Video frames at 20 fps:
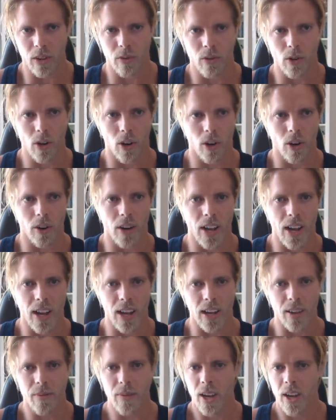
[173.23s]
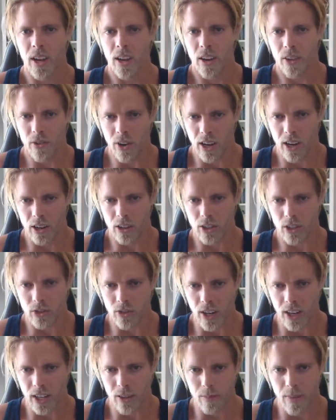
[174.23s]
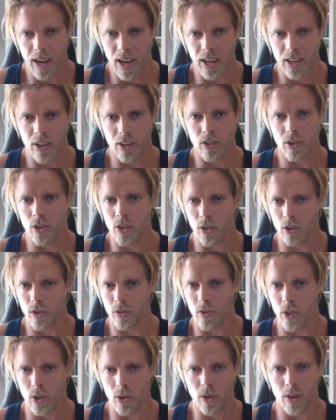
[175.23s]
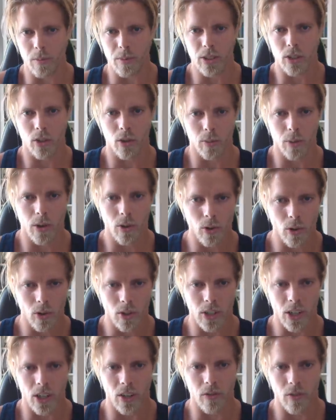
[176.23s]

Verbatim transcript: If you are a regular straight man, you don't view them as homoerotic.